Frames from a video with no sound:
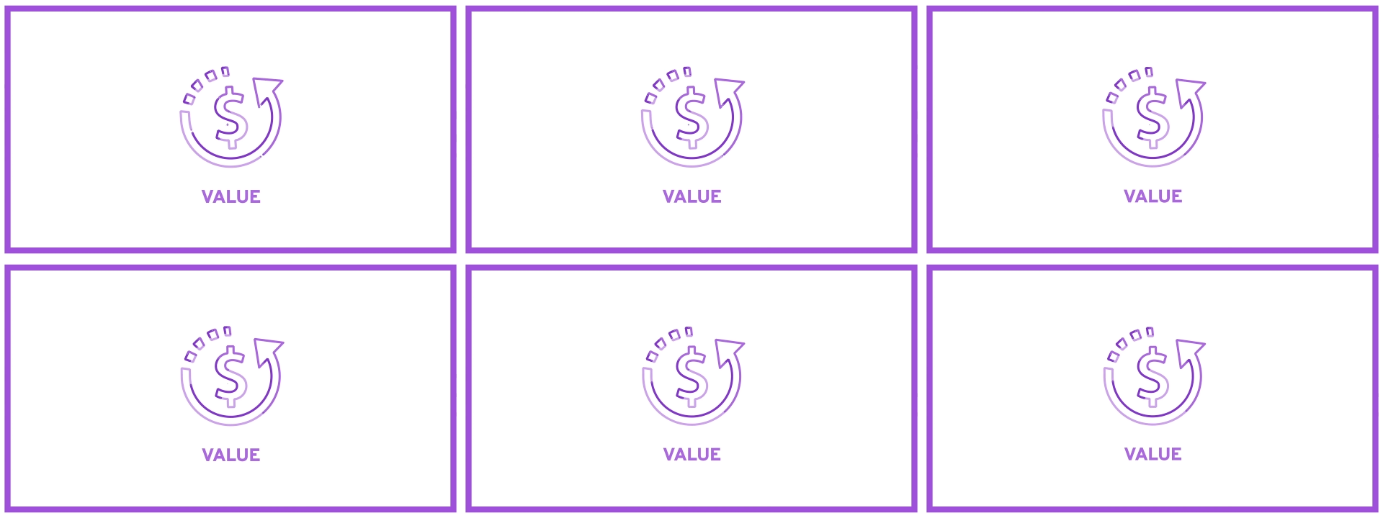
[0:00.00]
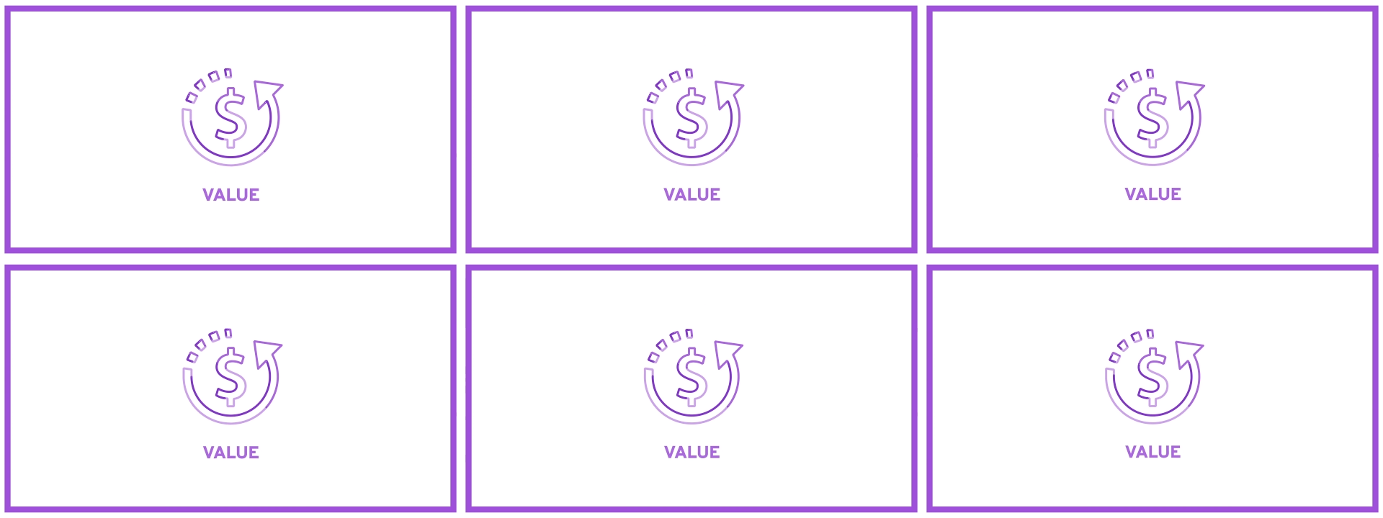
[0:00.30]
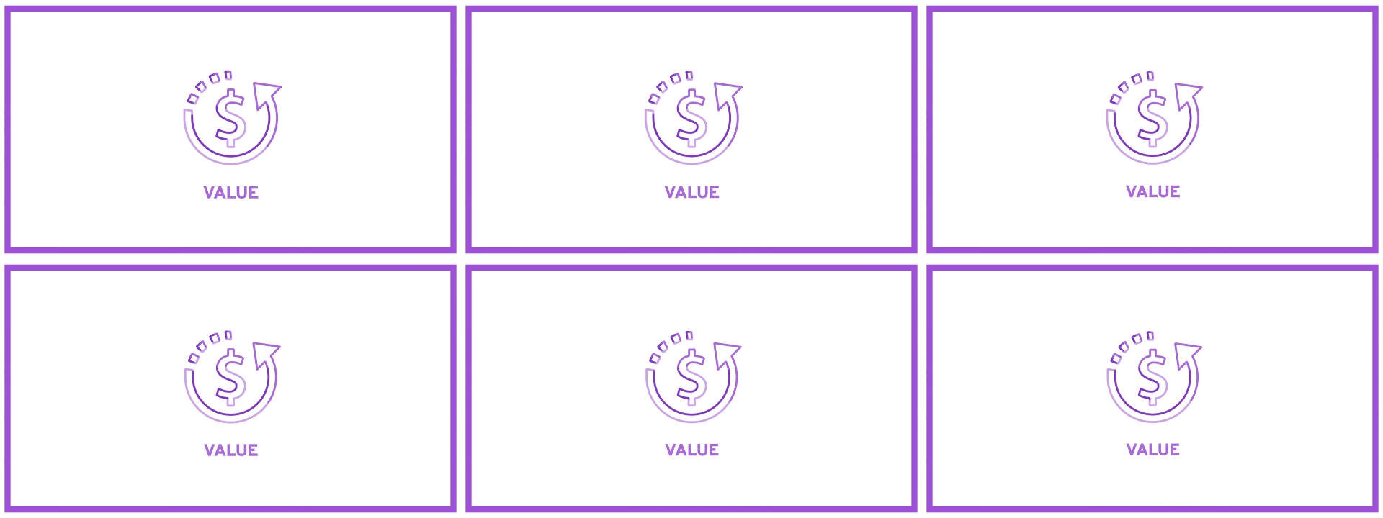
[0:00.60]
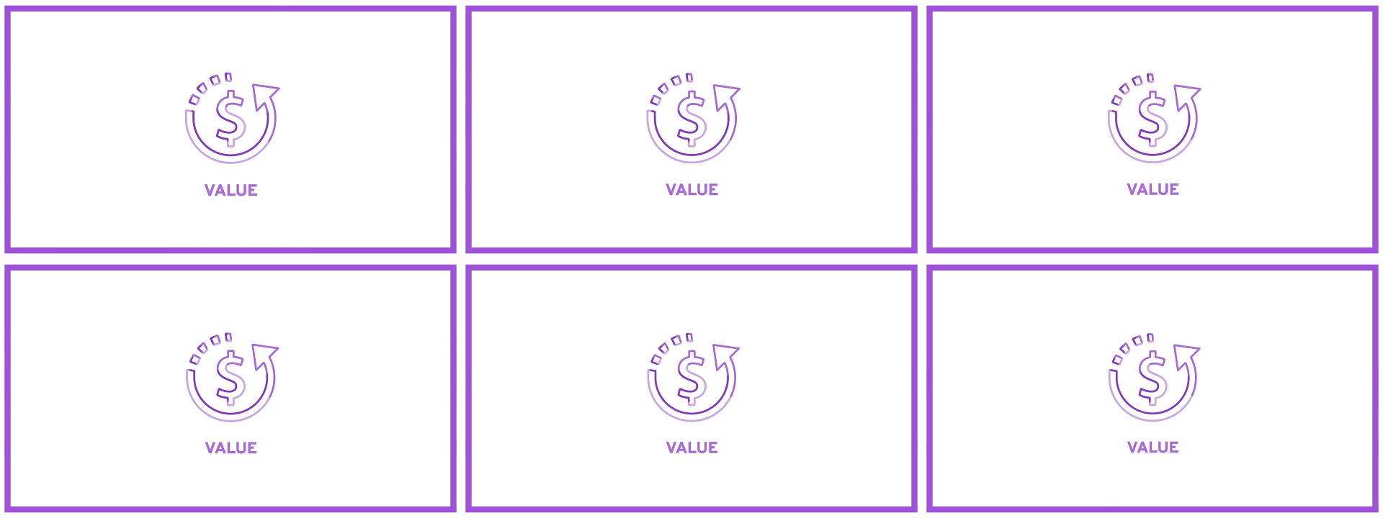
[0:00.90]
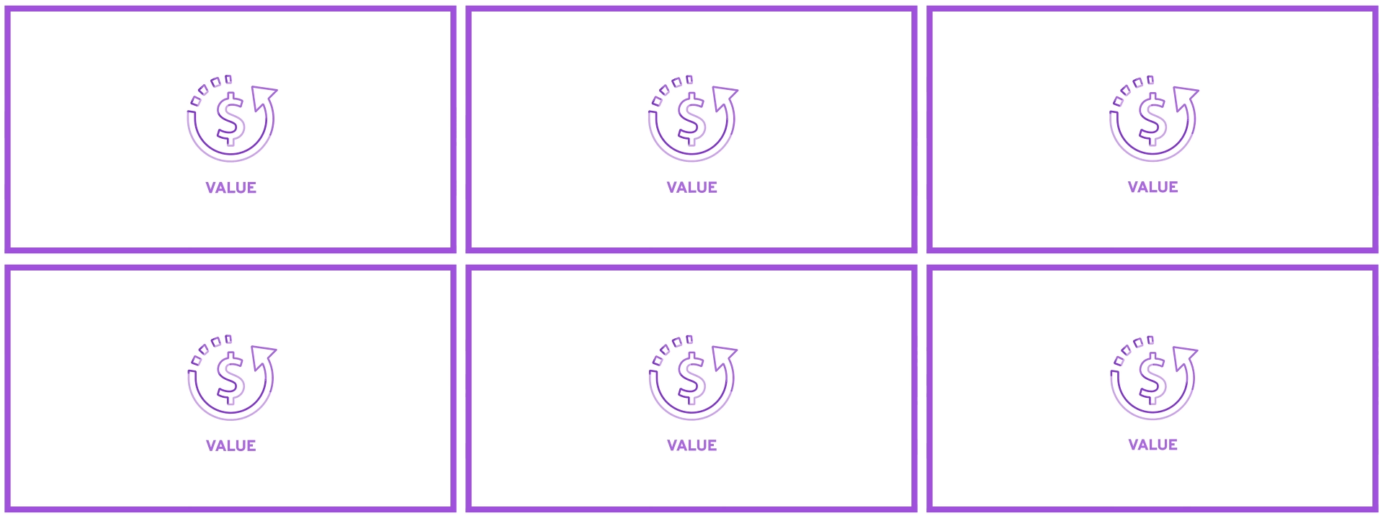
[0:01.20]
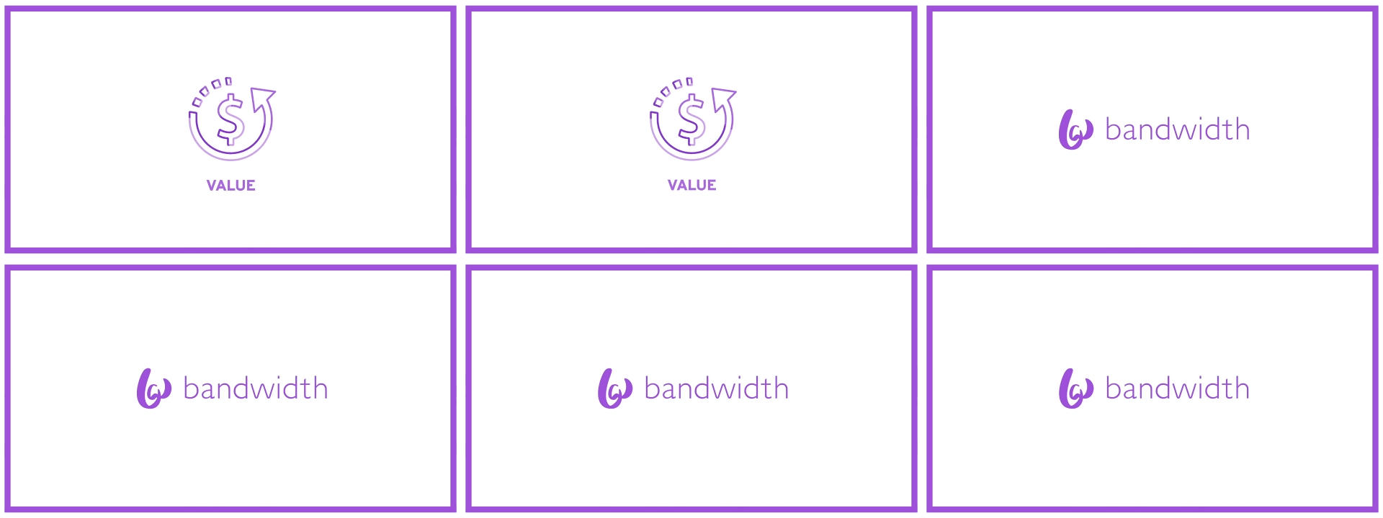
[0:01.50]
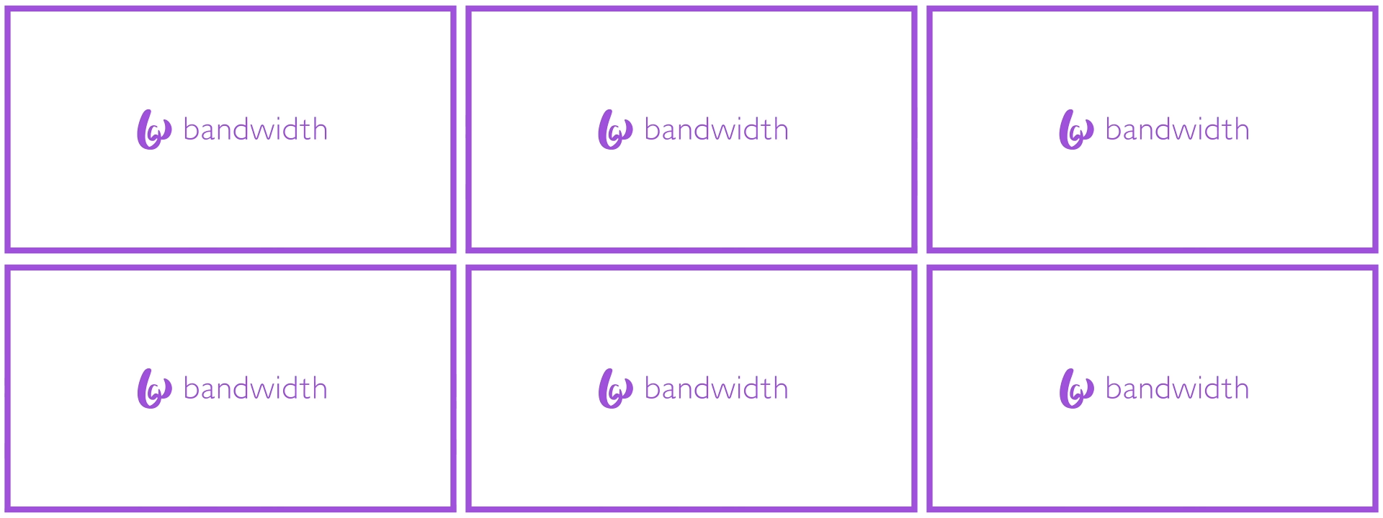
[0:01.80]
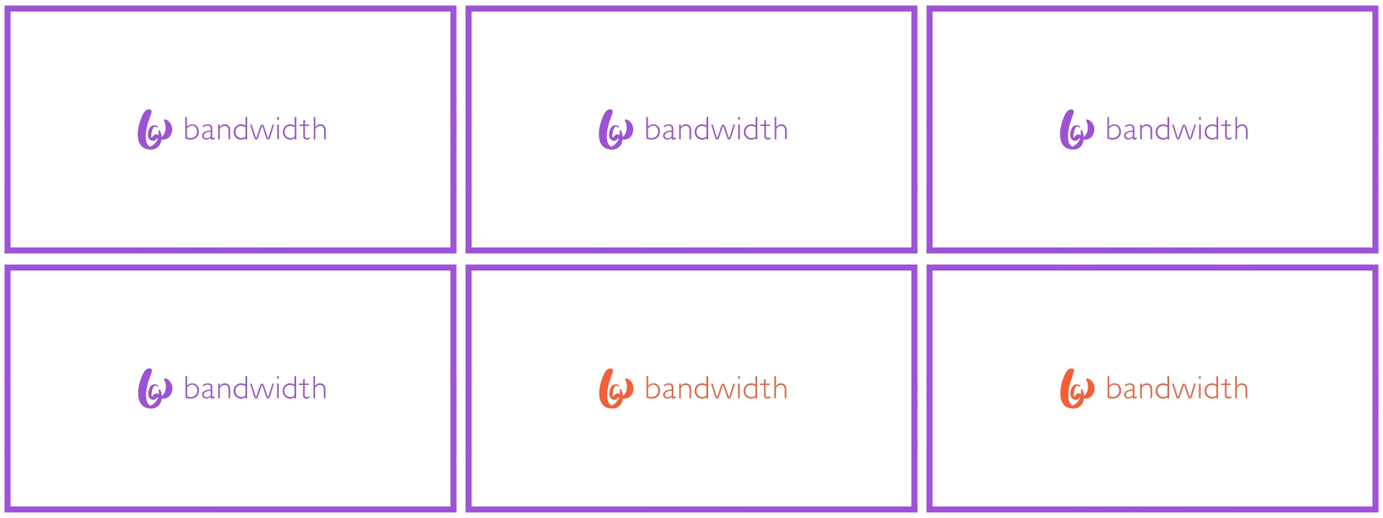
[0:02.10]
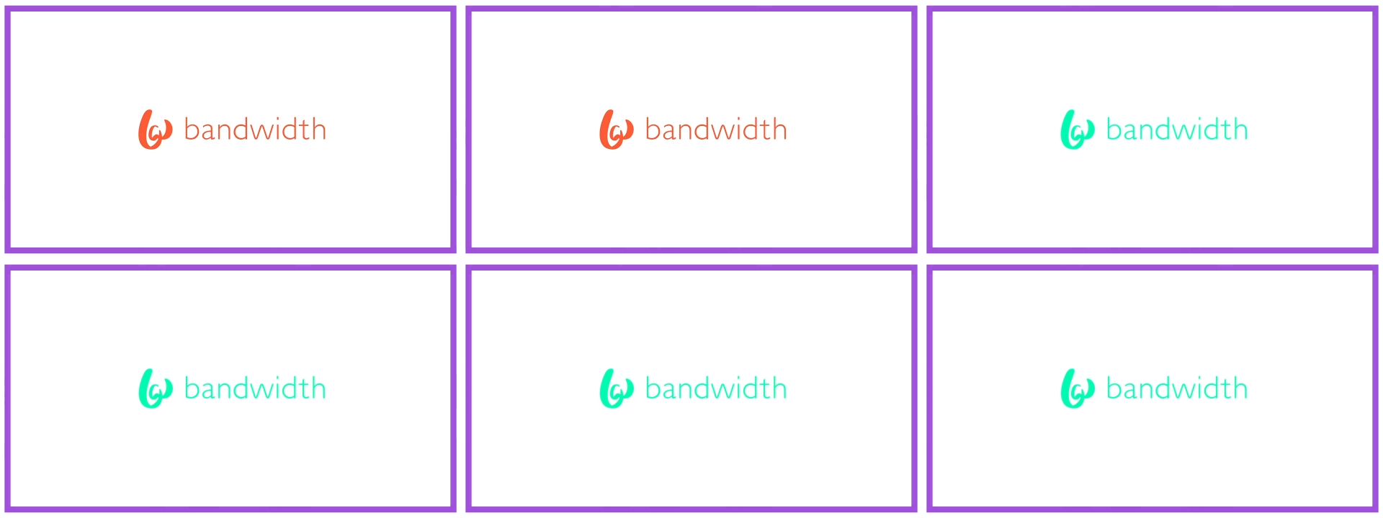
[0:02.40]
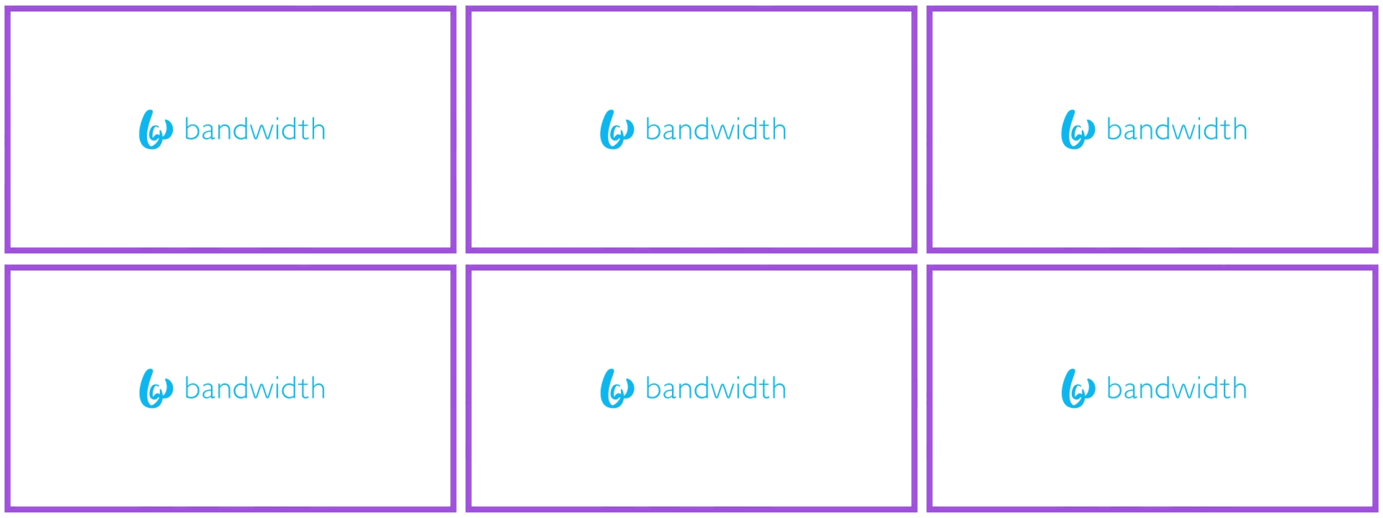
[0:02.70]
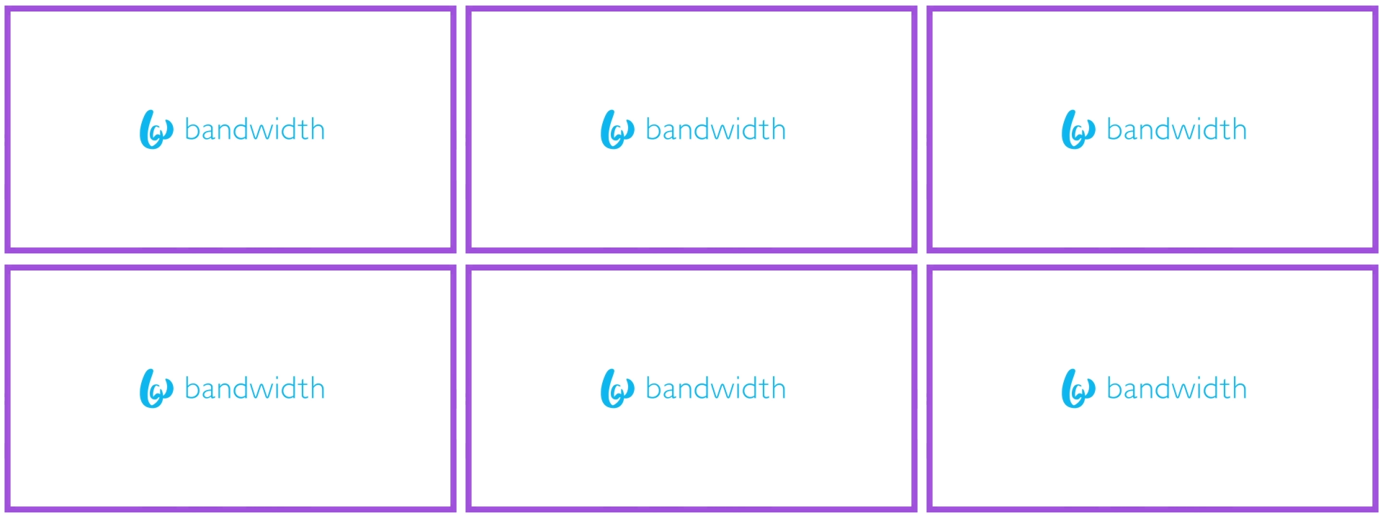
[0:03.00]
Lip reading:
(no speaker visible)